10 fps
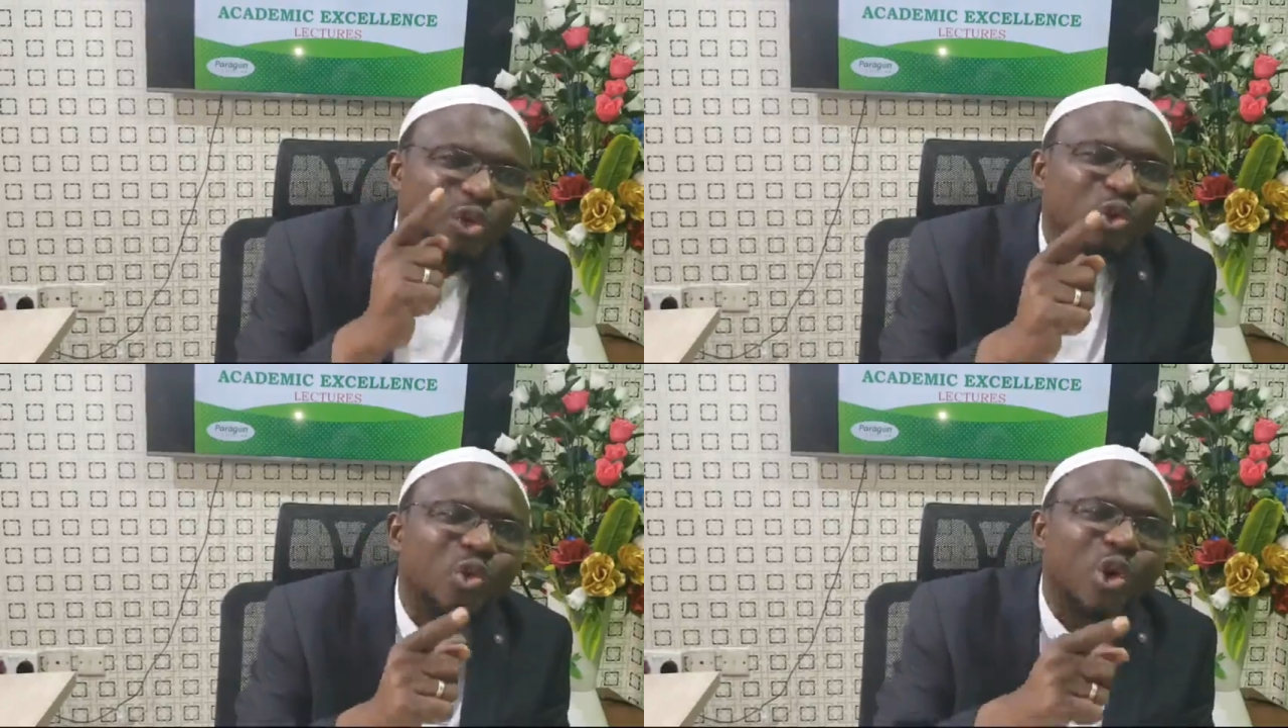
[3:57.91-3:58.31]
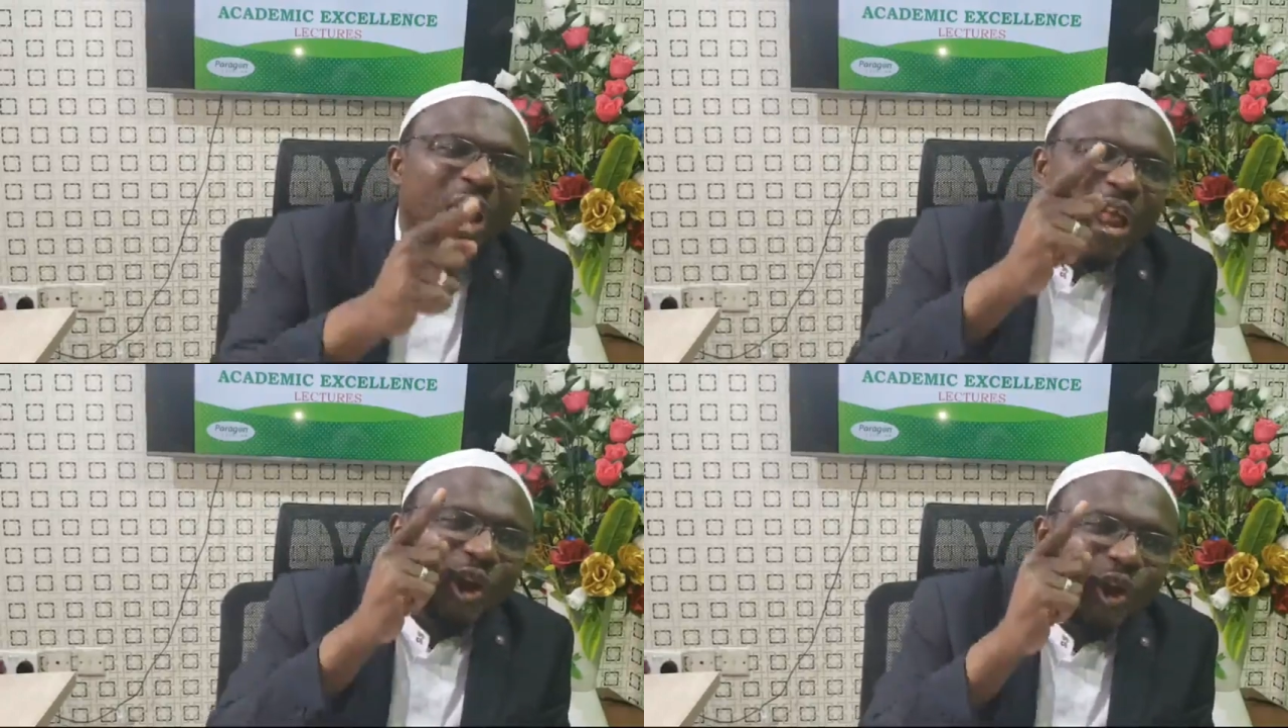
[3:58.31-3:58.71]
to go
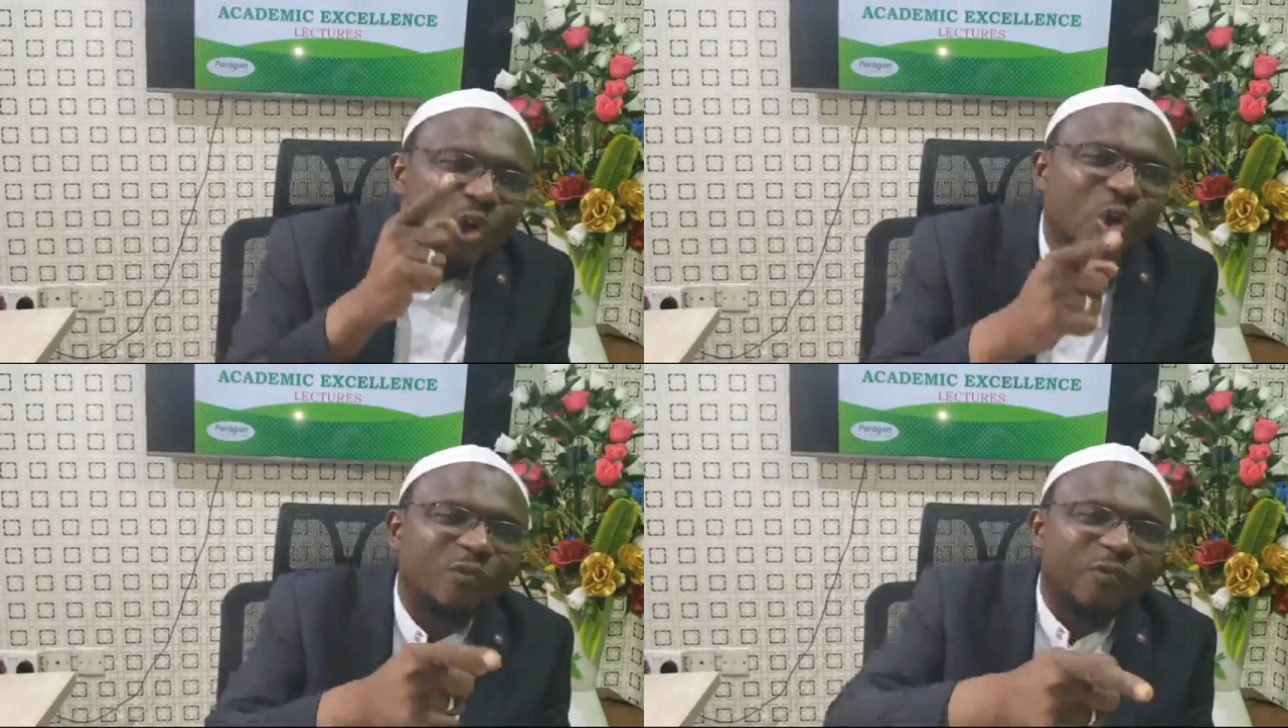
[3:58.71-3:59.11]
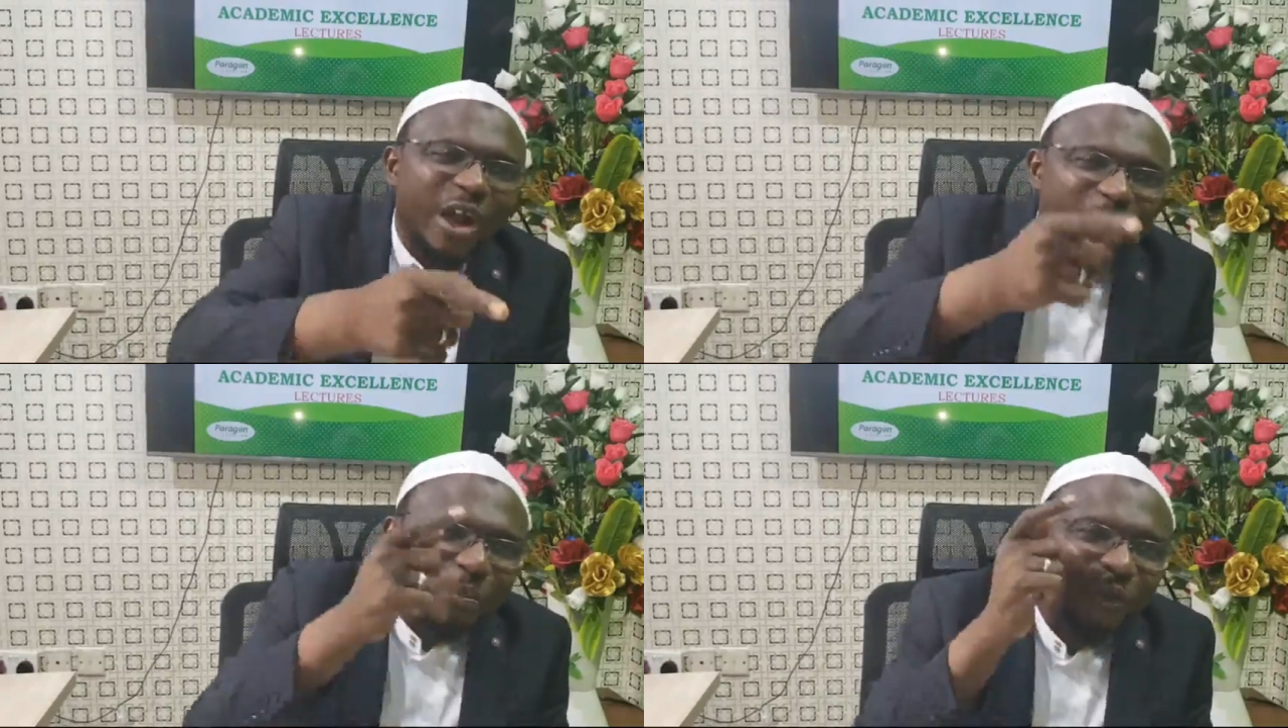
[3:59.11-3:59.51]
and look
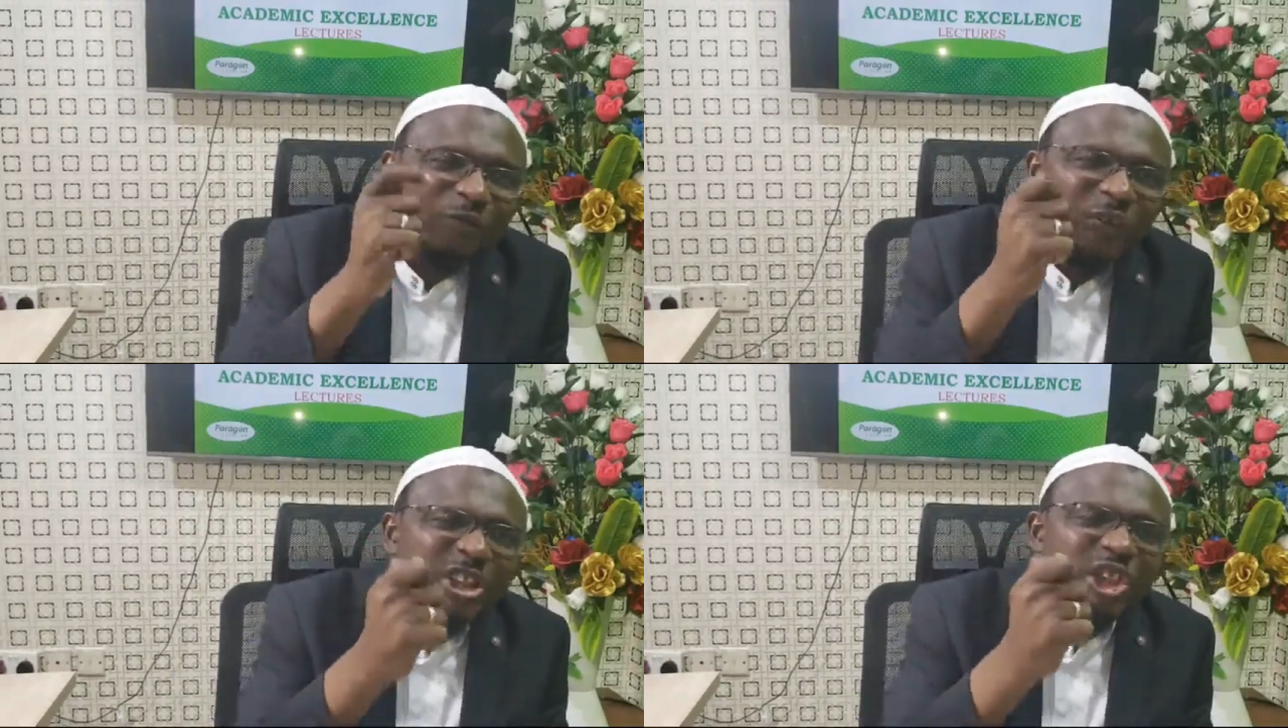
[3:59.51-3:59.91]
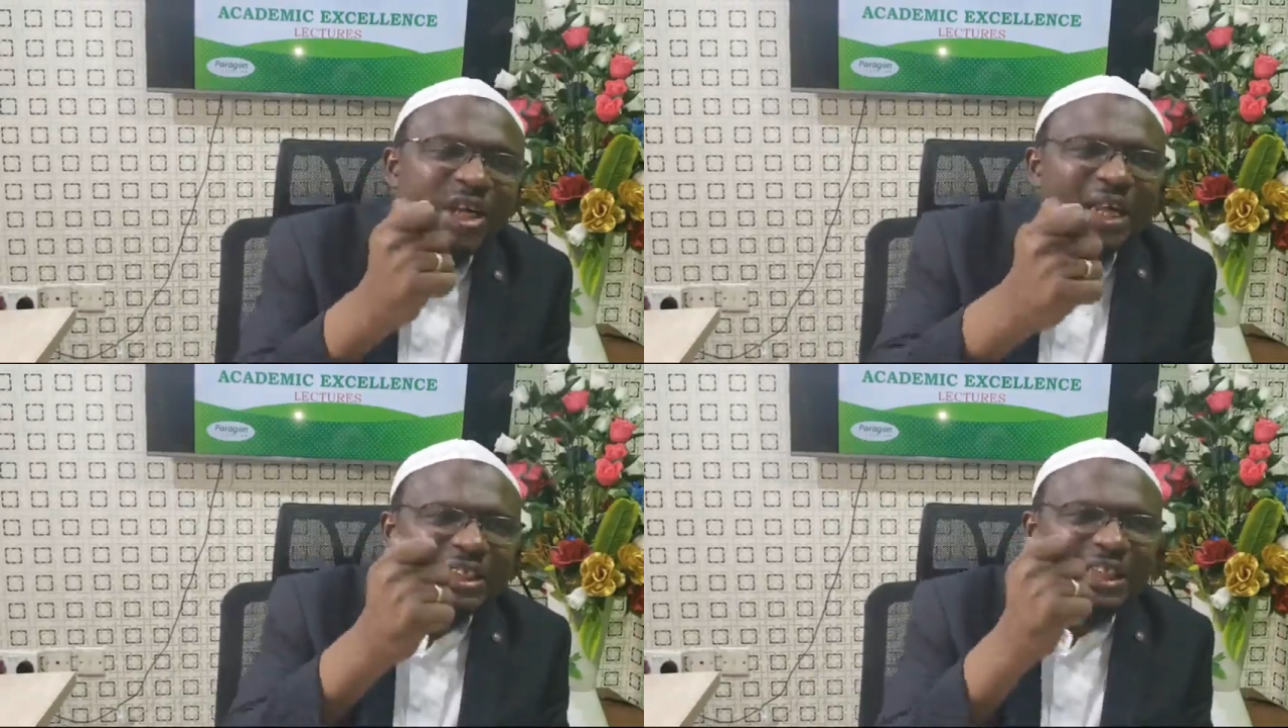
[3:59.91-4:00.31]
for a
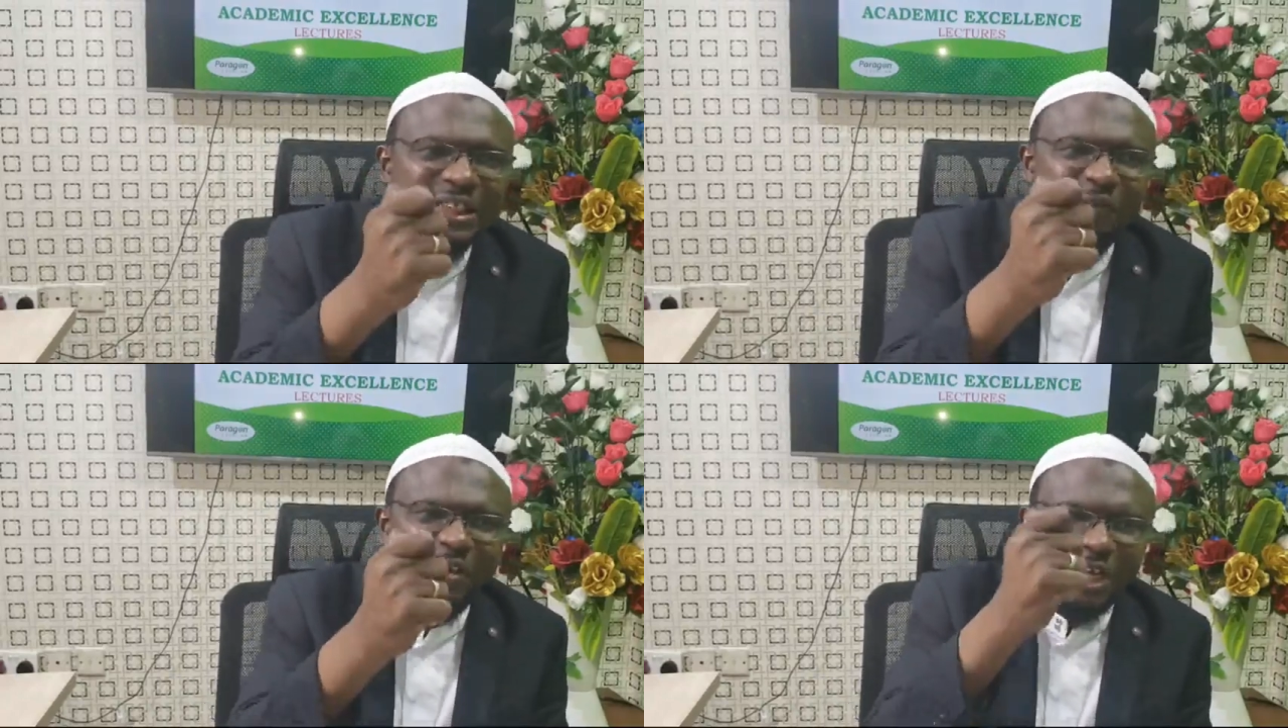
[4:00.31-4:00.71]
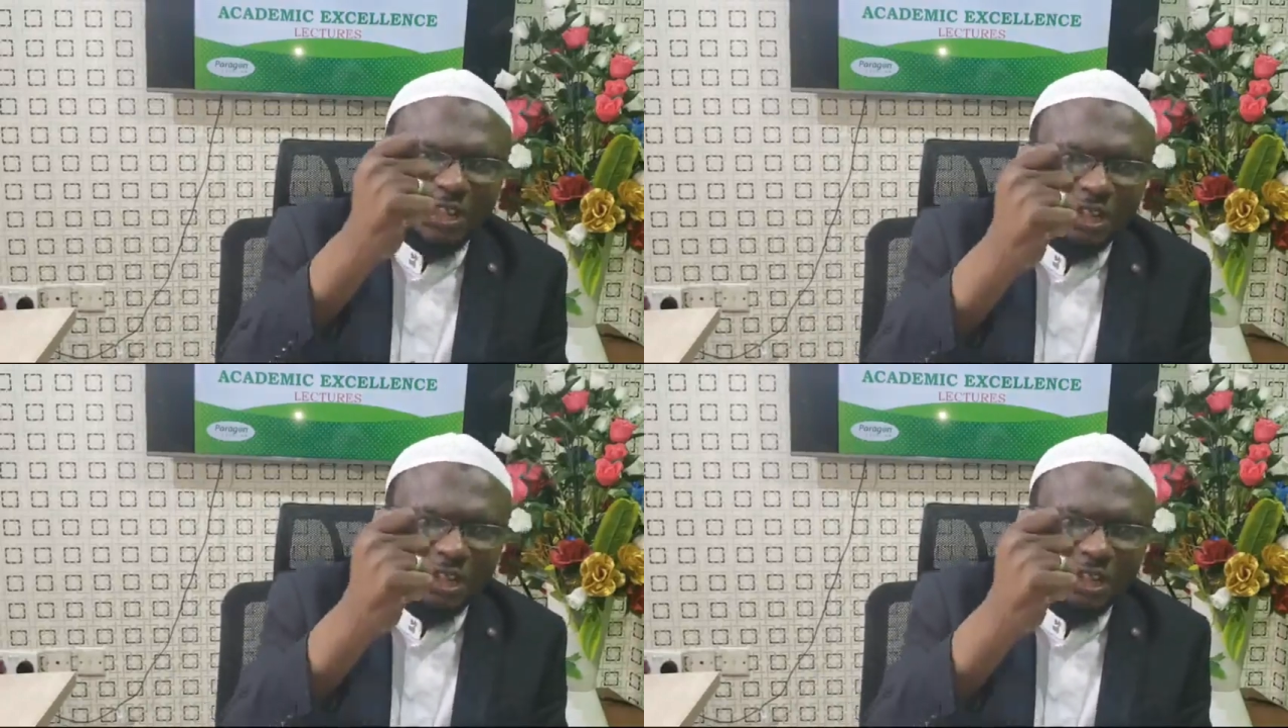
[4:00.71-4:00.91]
professional certificate